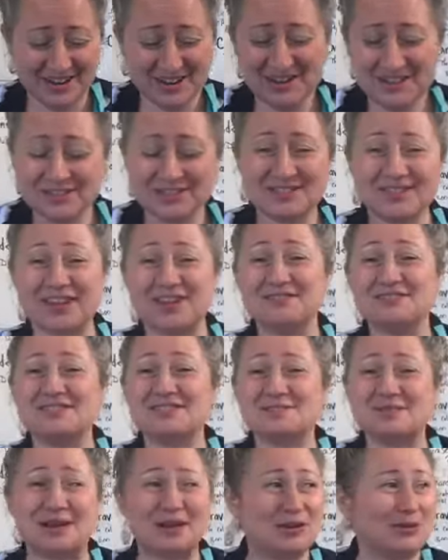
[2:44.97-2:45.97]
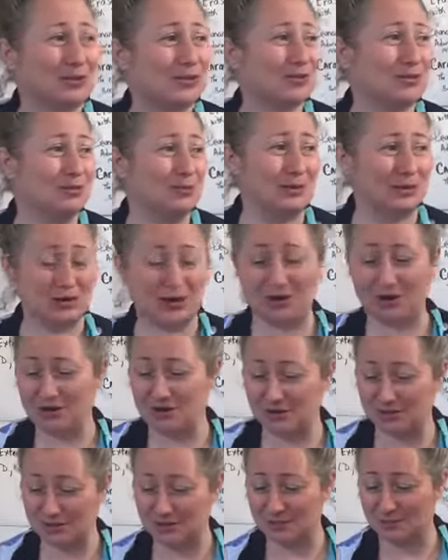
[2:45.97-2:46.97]
So that was my human
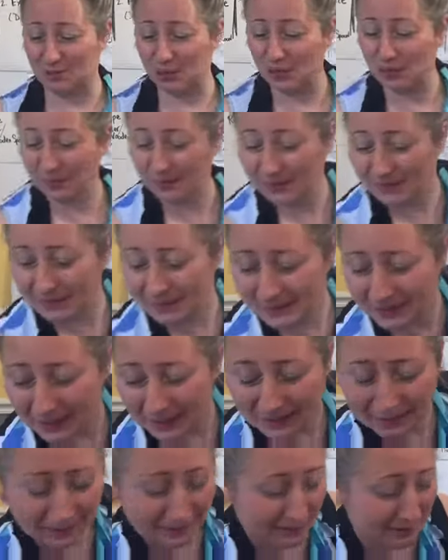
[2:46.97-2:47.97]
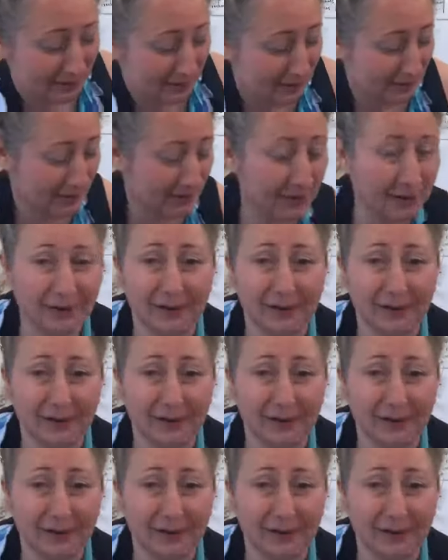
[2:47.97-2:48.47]
artist moment, and